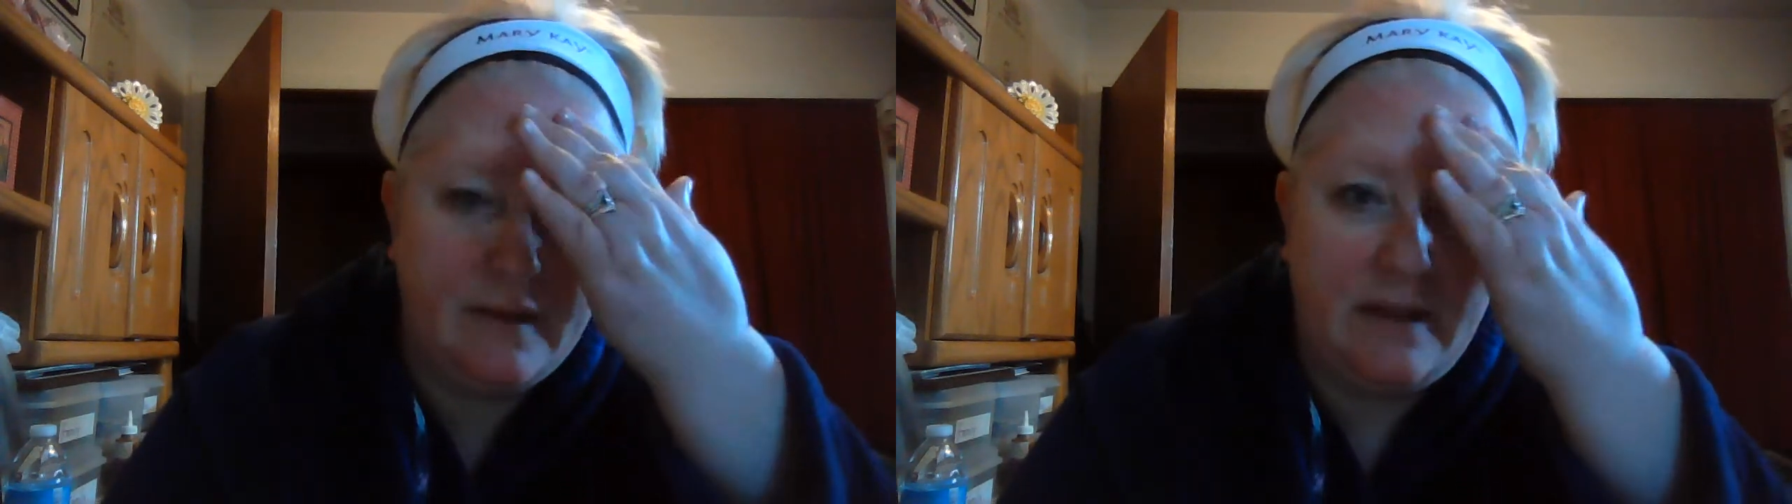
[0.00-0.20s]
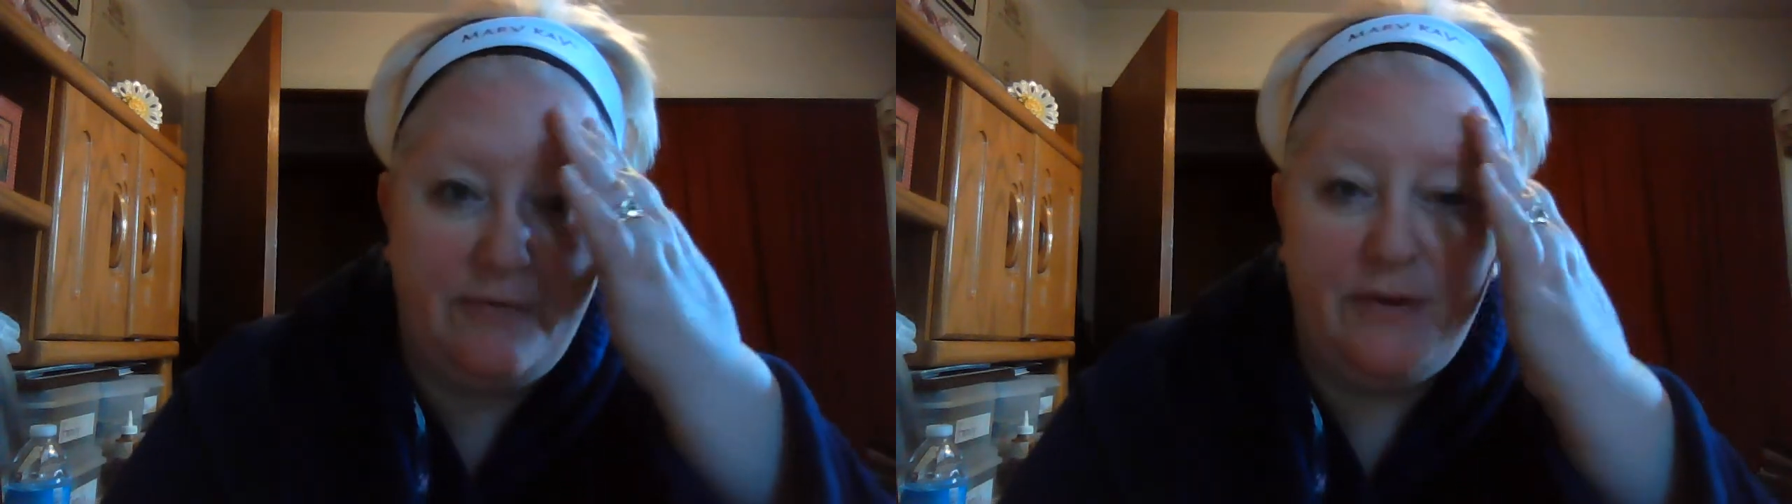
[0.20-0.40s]

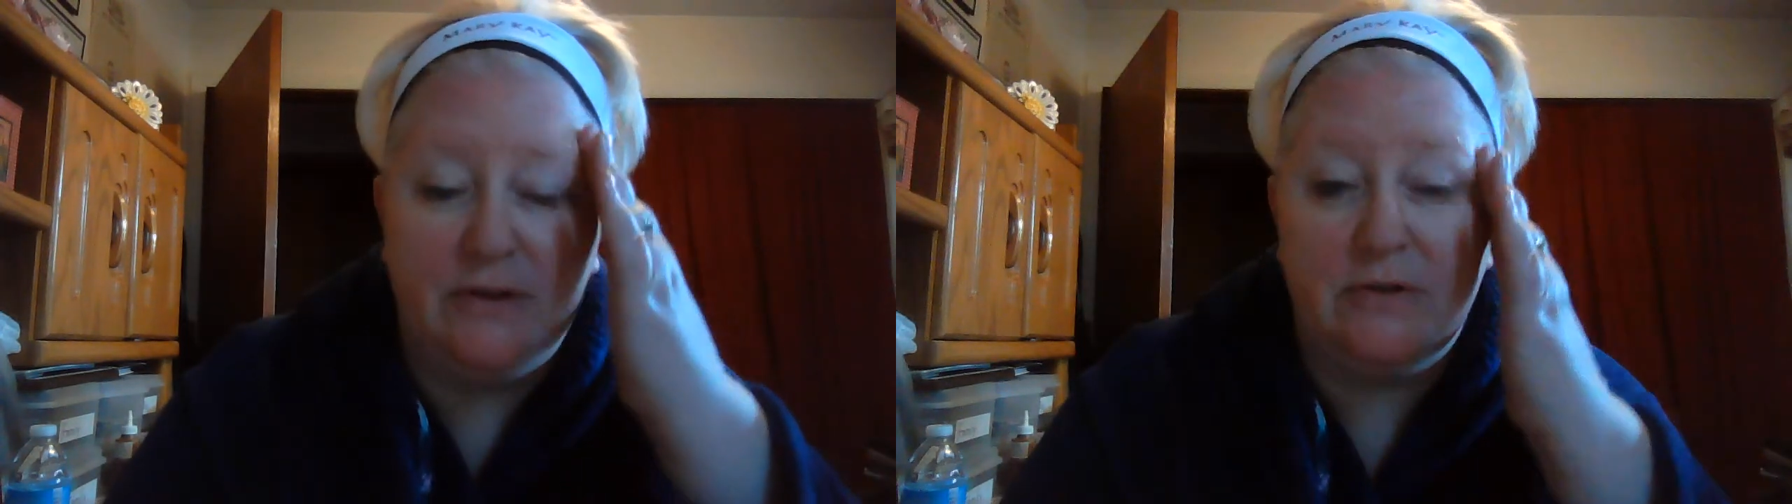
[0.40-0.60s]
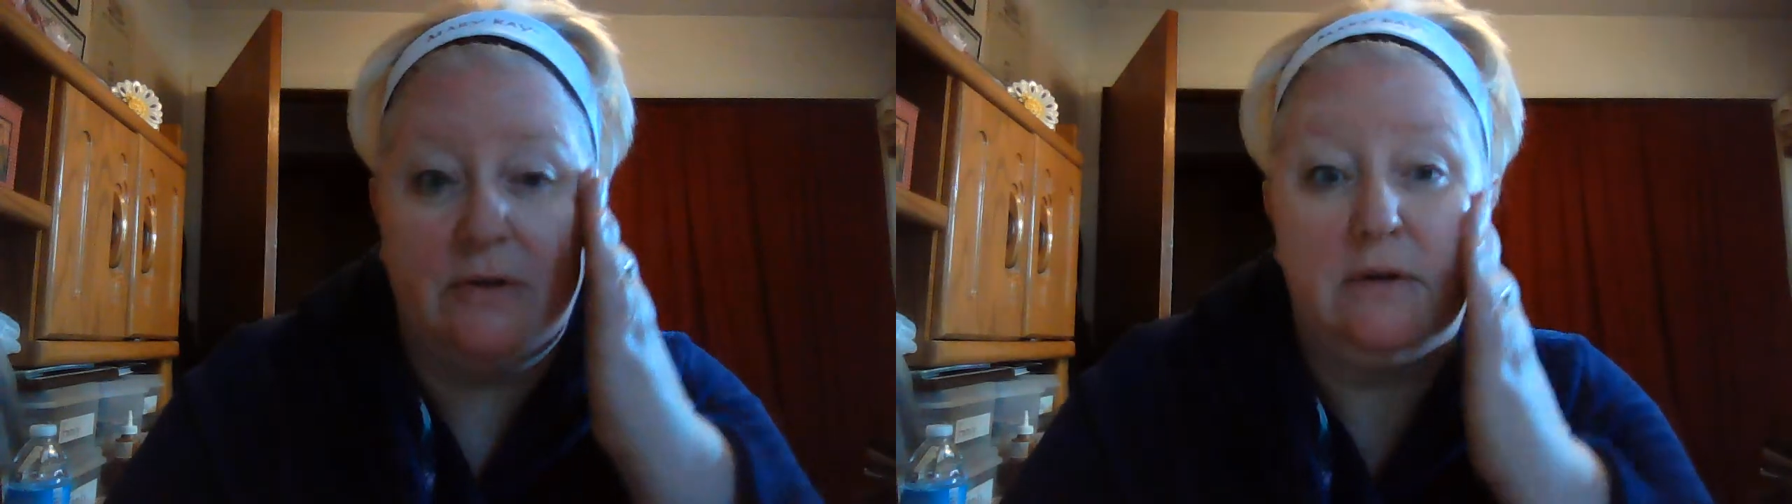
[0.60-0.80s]
it
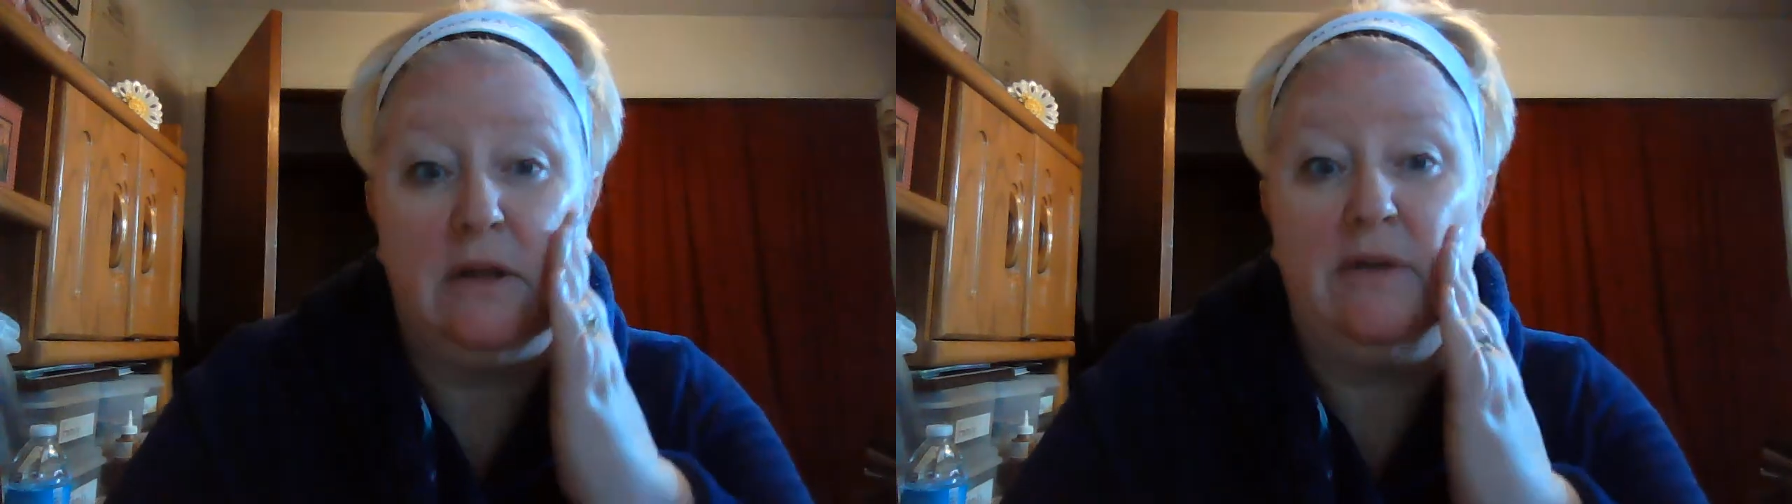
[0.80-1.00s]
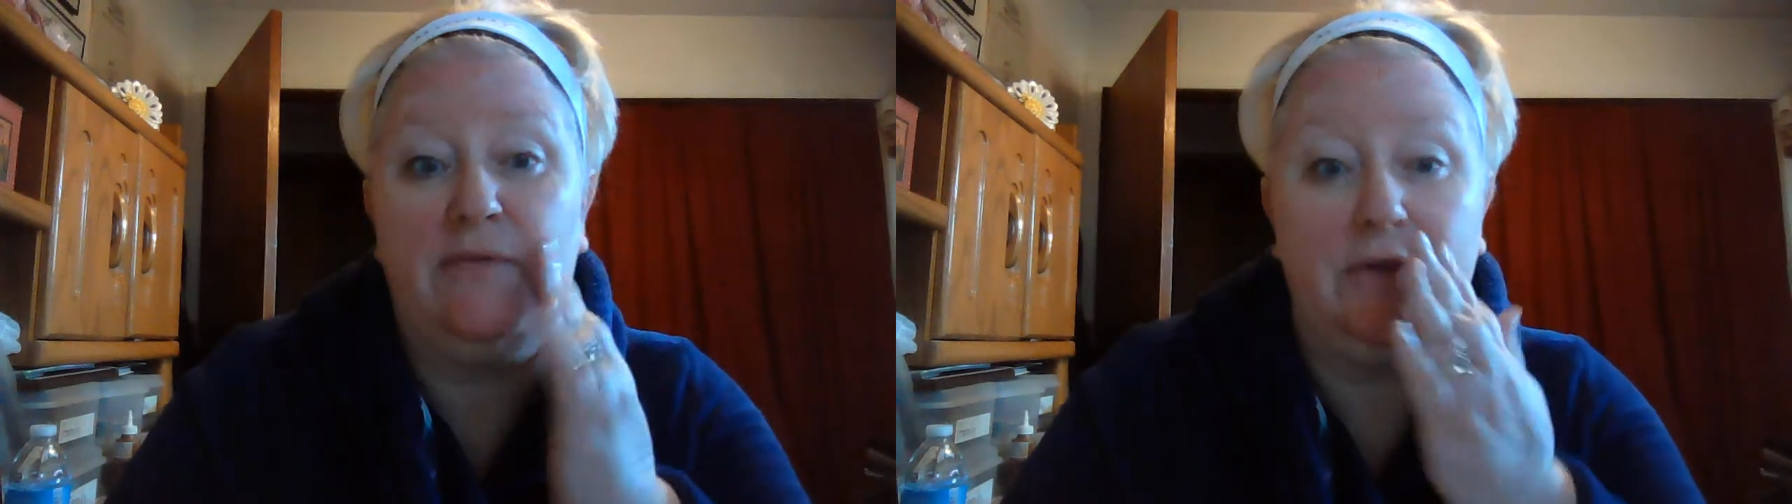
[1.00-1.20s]

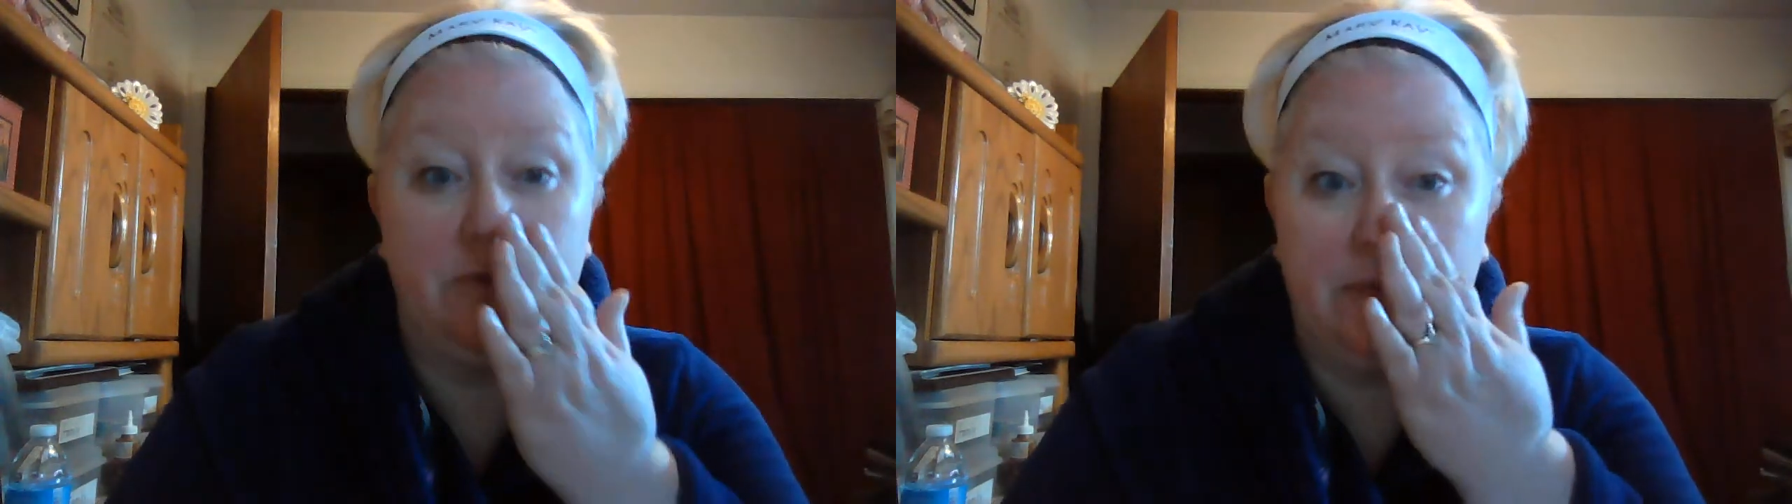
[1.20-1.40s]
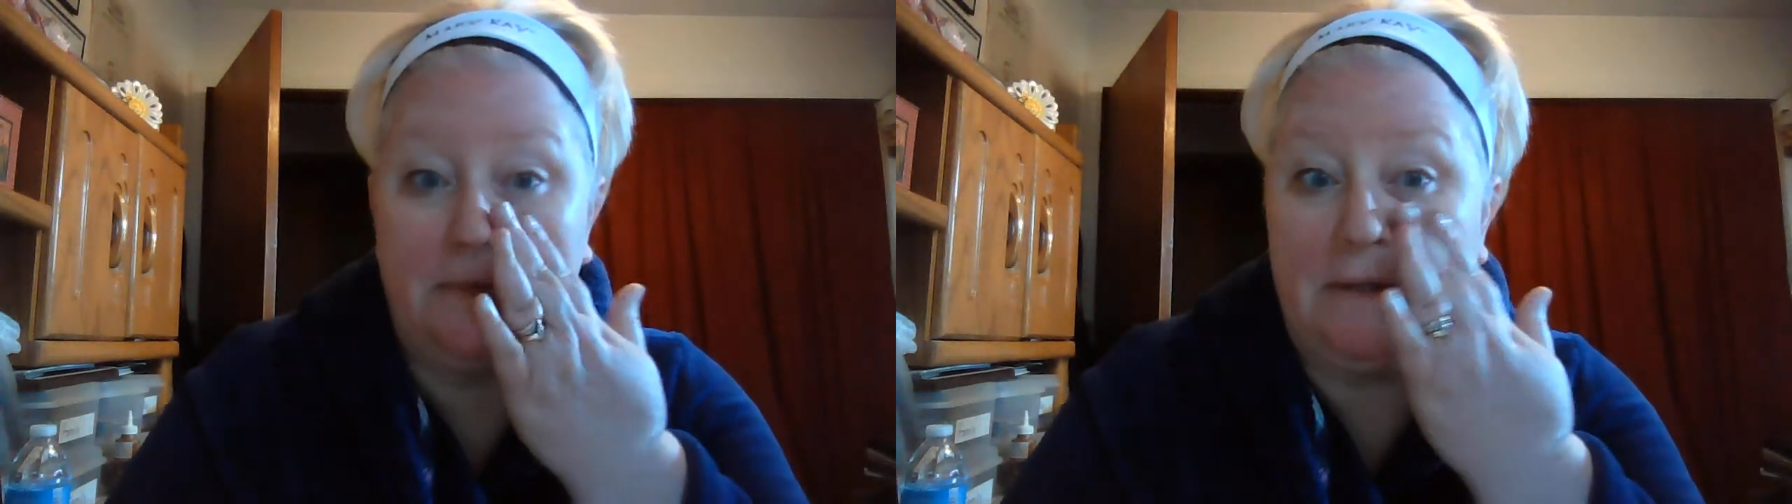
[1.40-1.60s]
feels
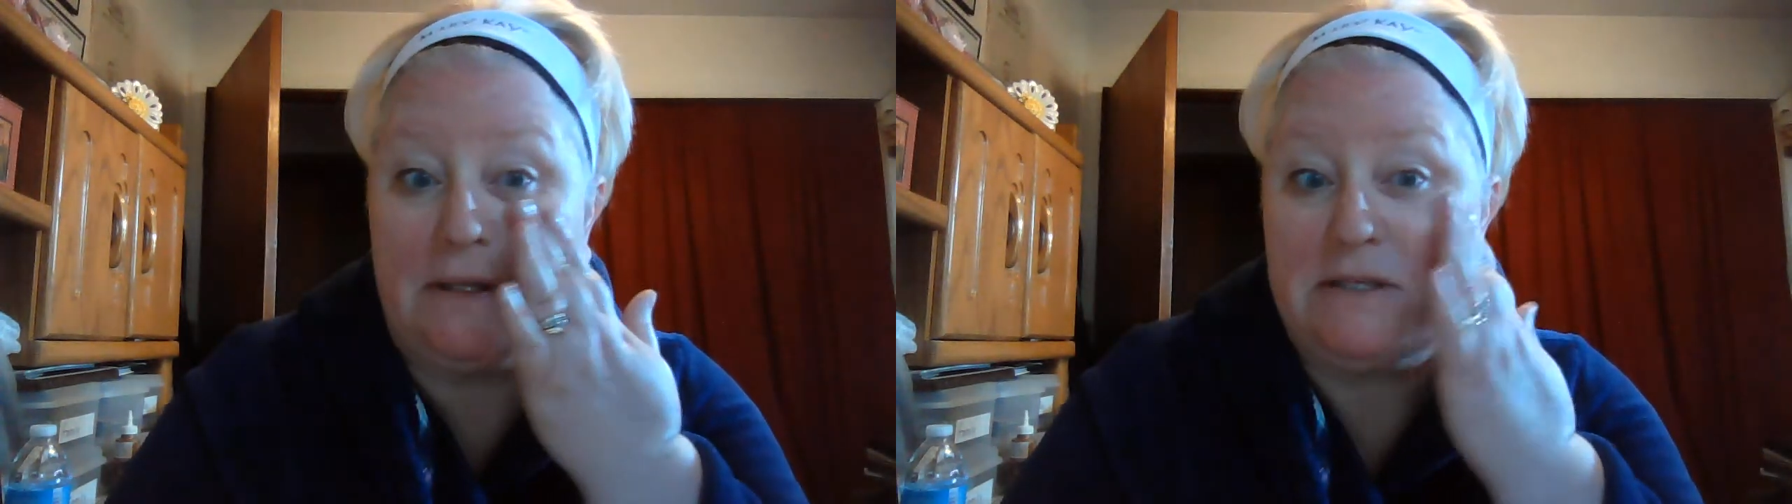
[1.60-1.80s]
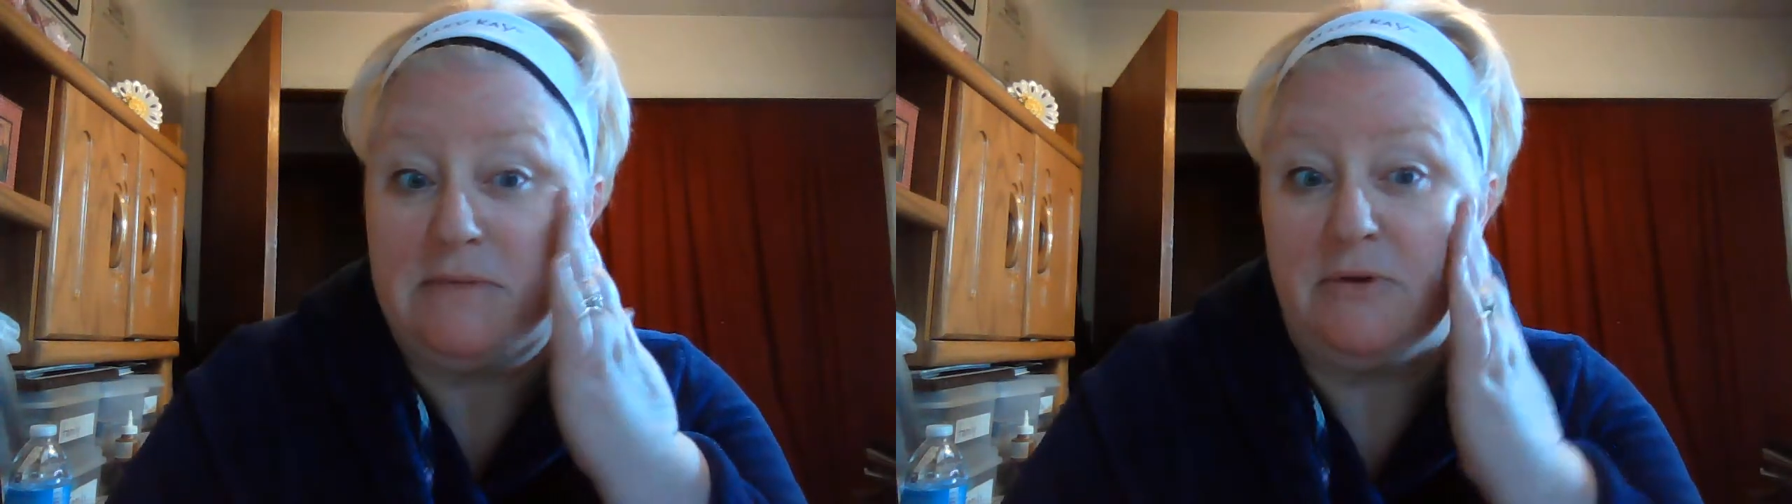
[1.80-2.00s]
really
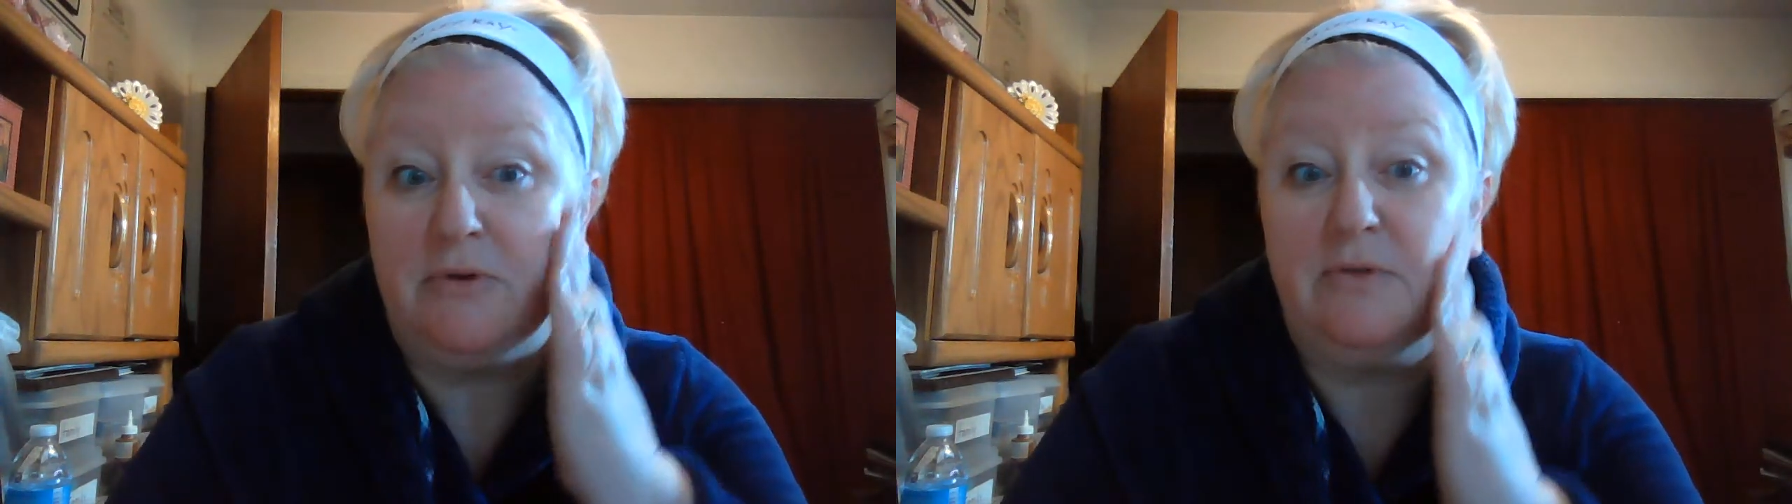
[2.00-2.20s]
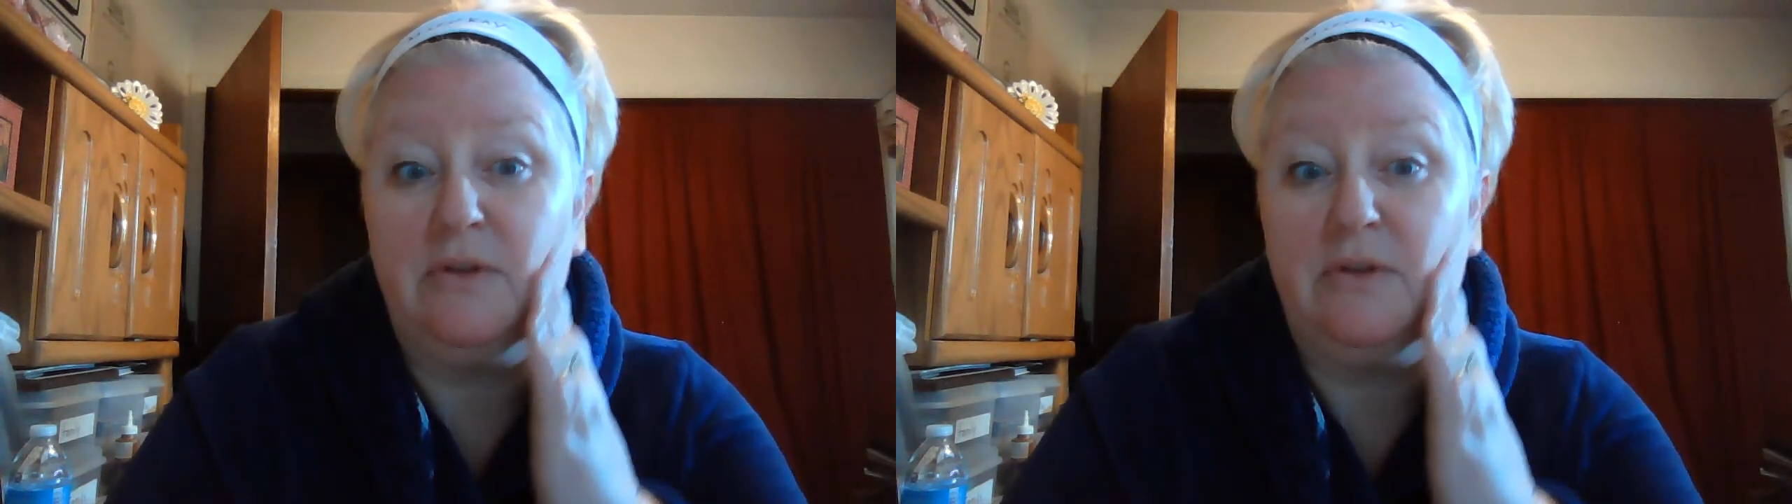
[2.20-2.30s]
smooth.